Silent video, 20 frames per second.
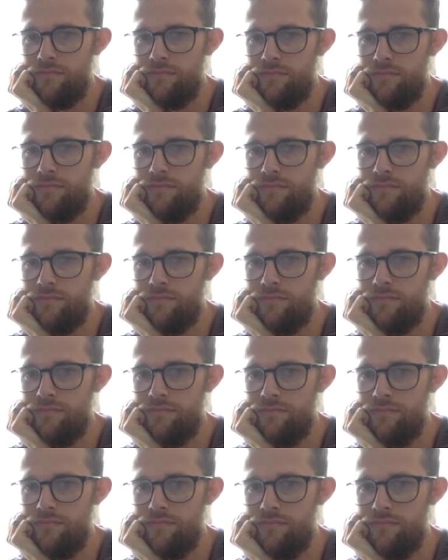
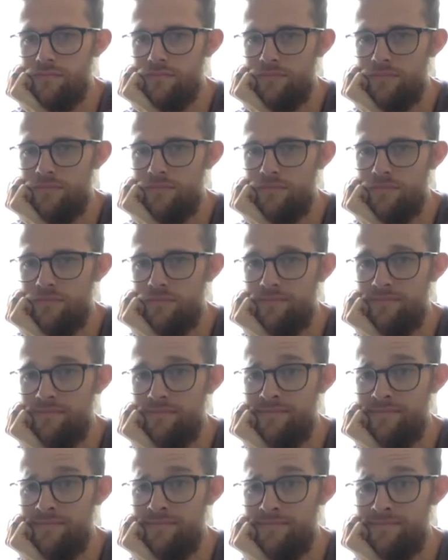
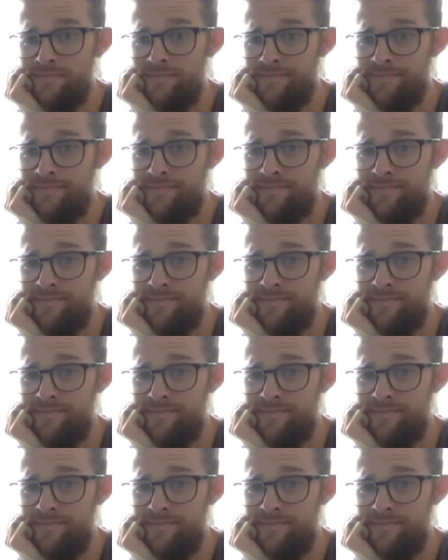This person isn't speaking.